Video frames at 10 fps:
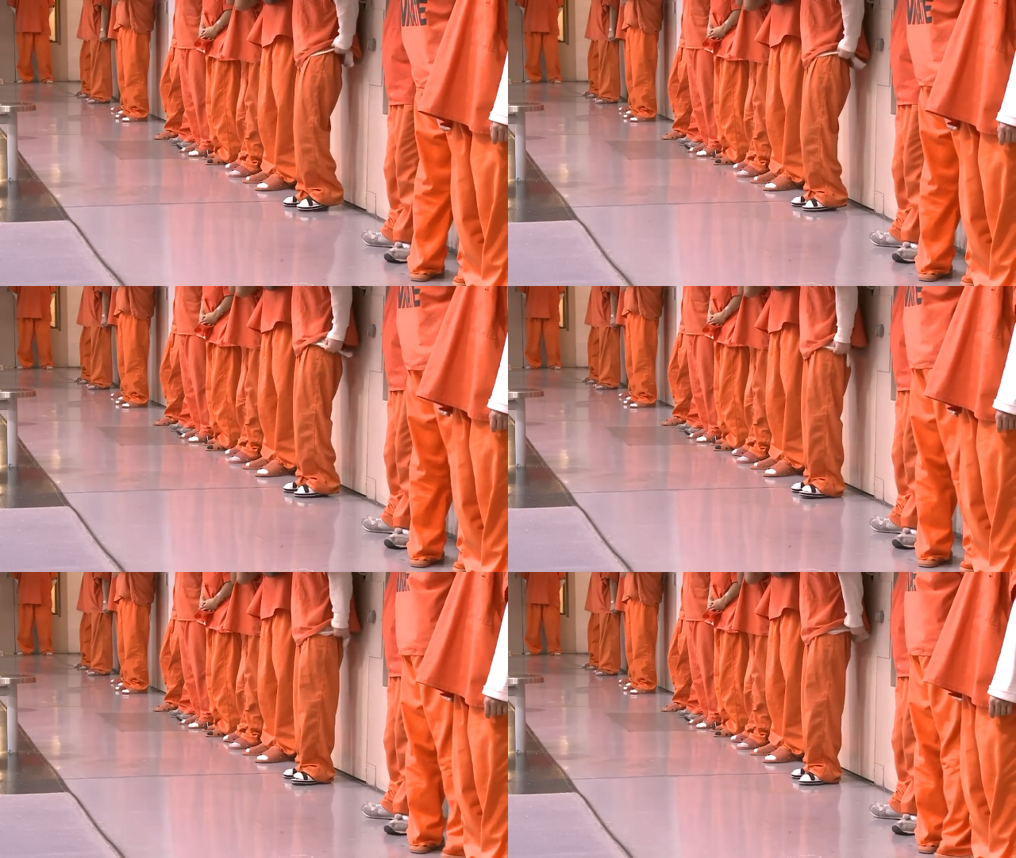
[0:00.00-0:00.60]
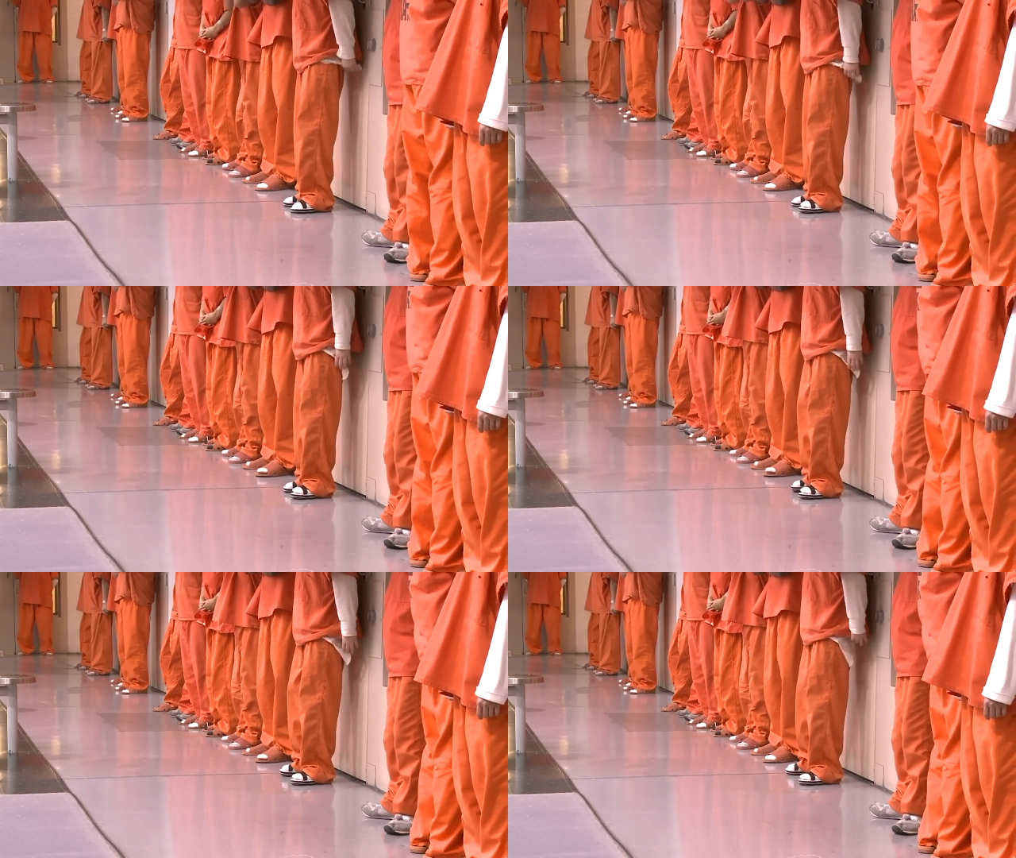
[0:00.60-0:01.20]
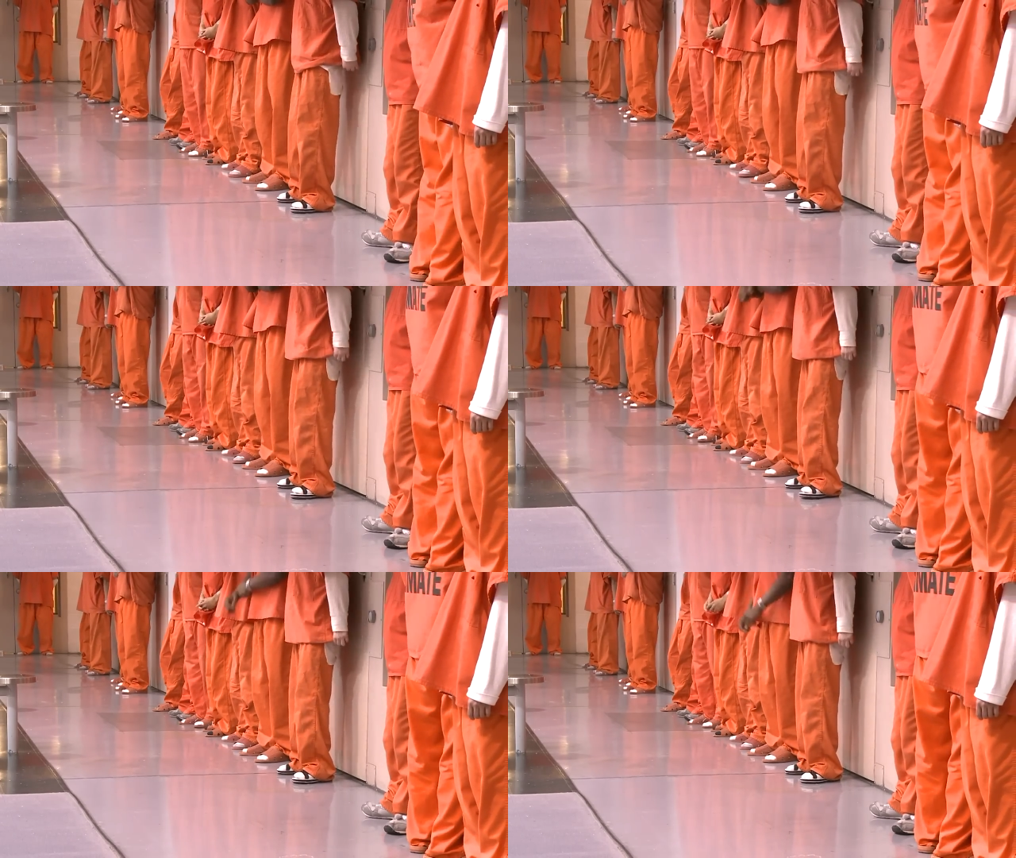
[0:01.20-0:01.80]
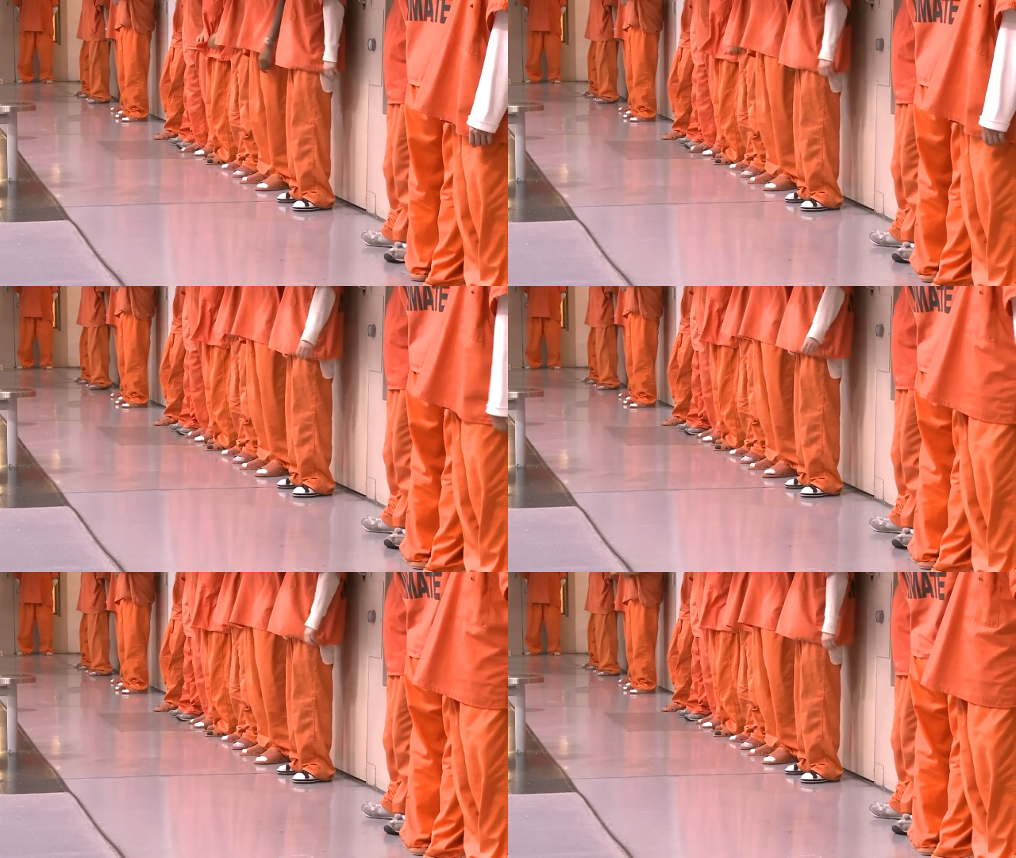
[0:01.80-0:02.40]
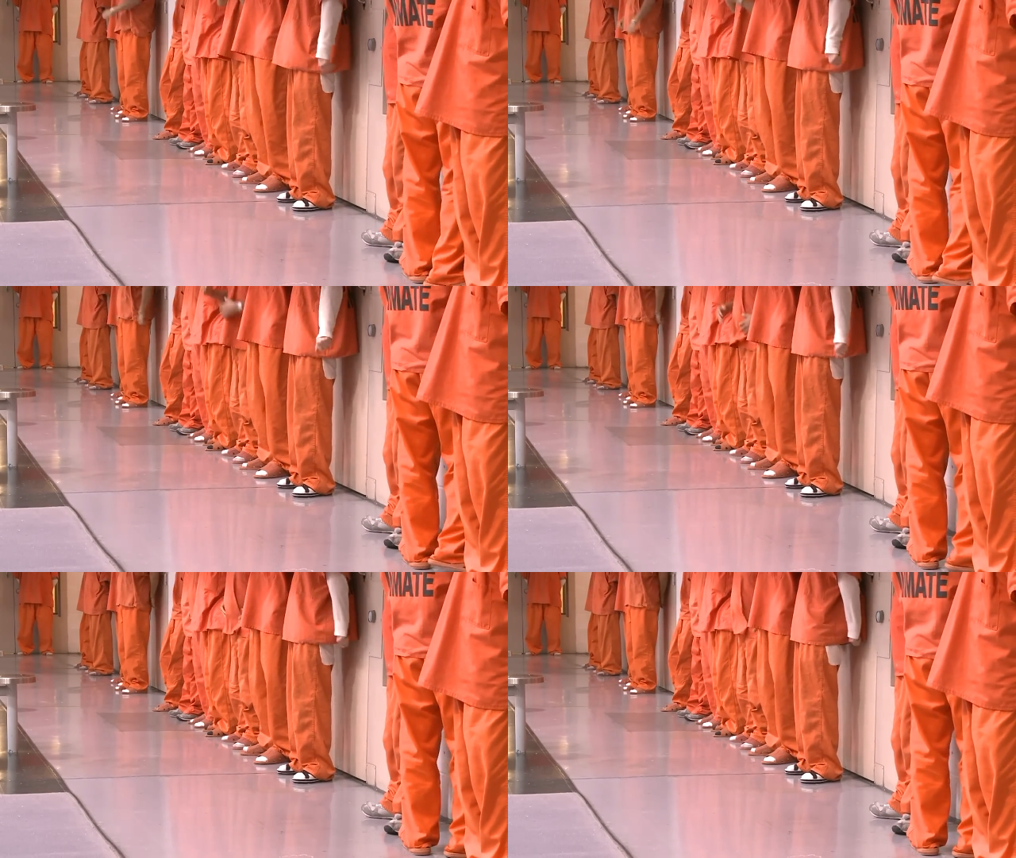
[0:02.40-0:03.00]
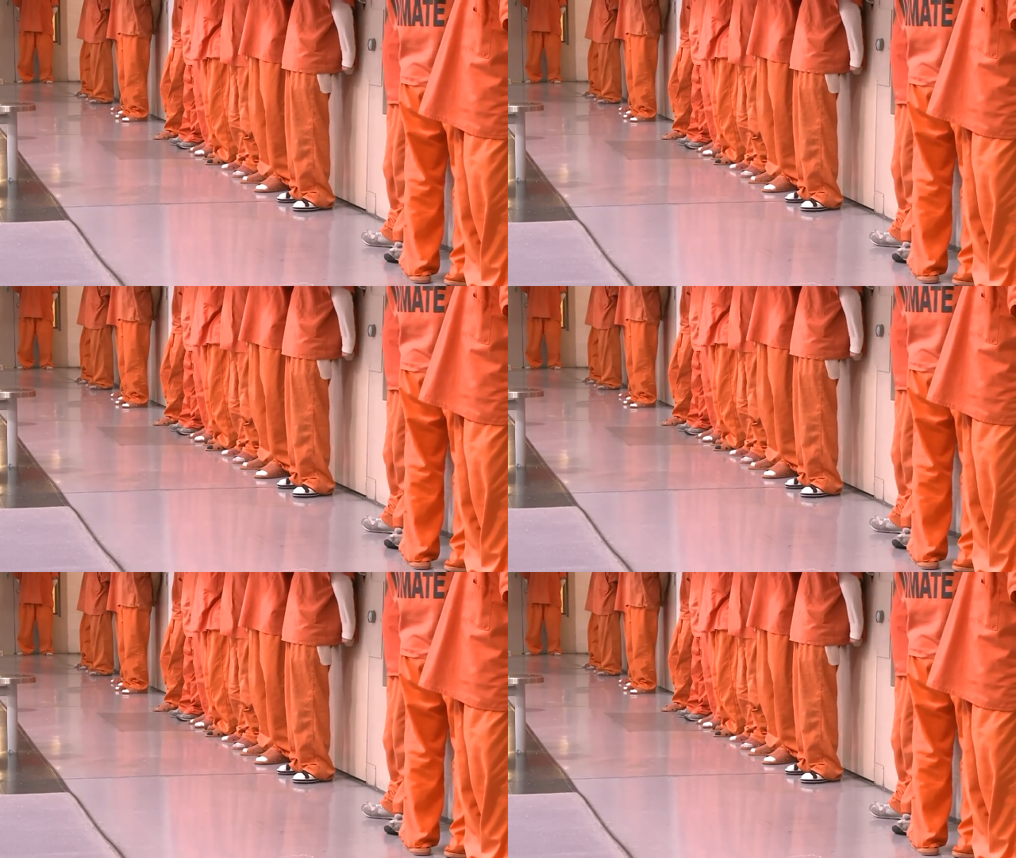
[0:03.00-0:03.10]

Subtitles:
Nobody's mouth can be seen.